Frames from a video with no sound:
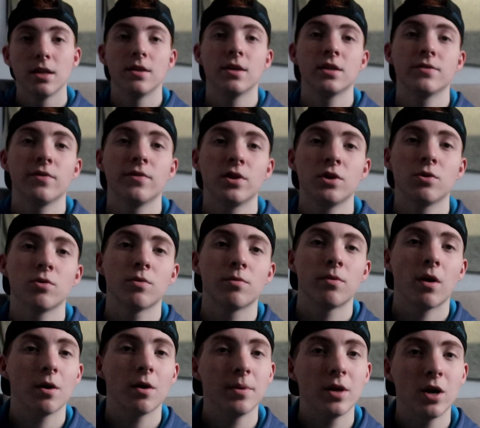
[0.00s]
This video will
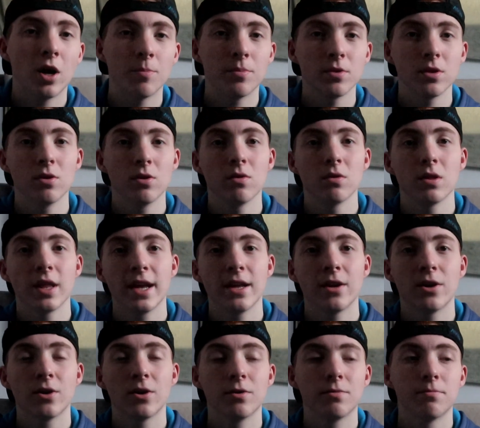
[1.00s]
probably be up a little
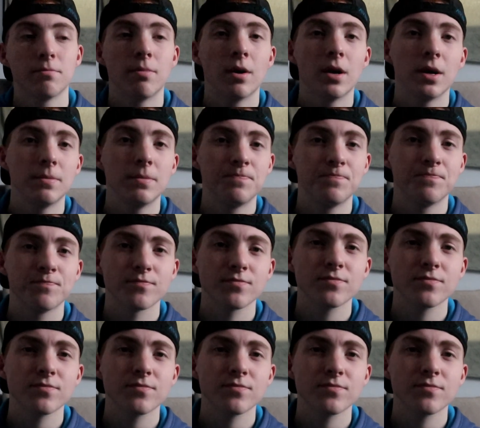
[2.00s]
later, but